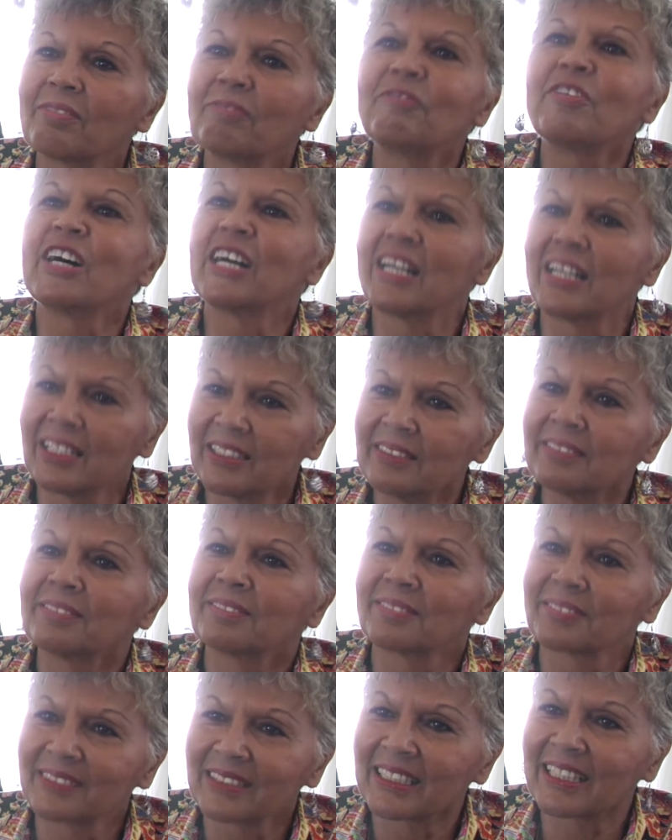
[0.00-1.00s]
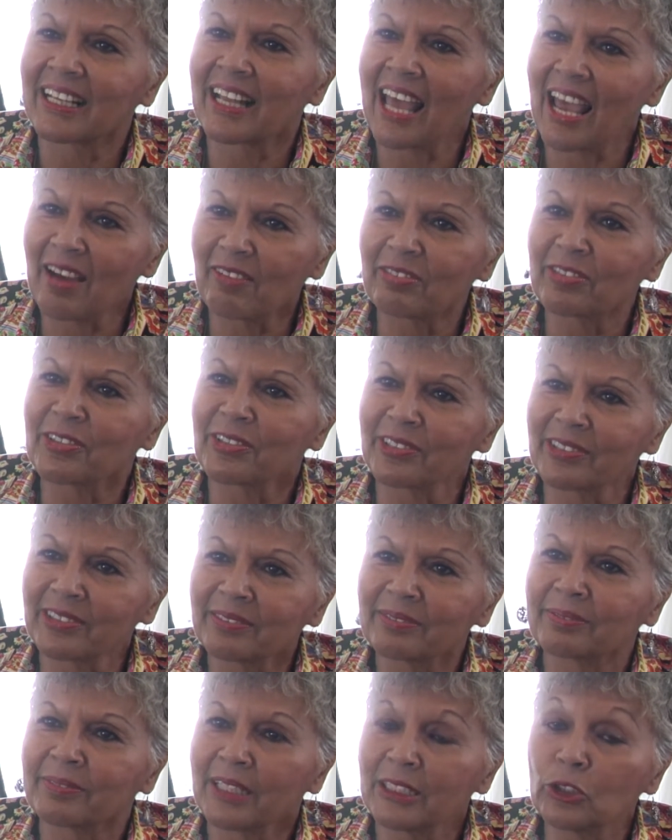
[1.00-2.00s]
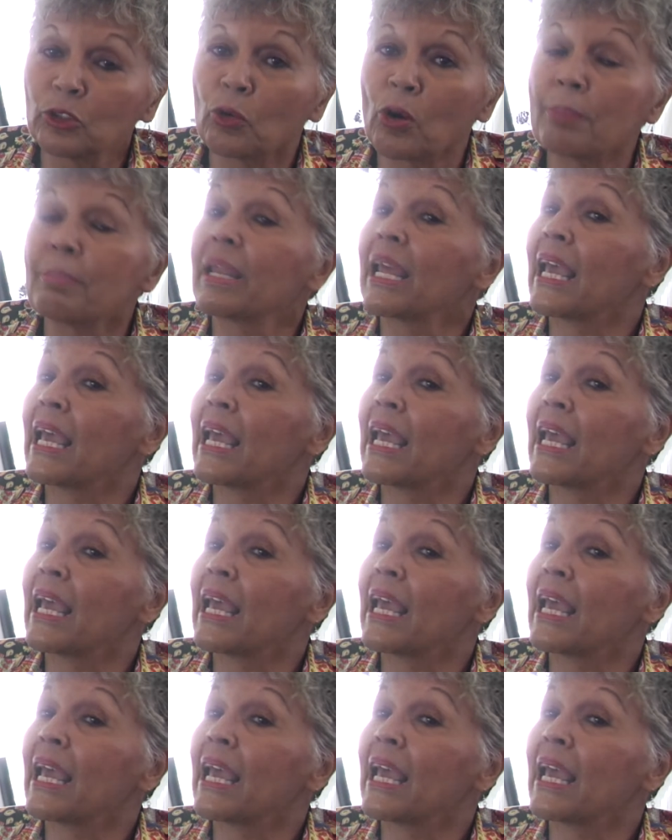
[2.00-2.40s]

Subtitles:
fun, laughter, enjoyment.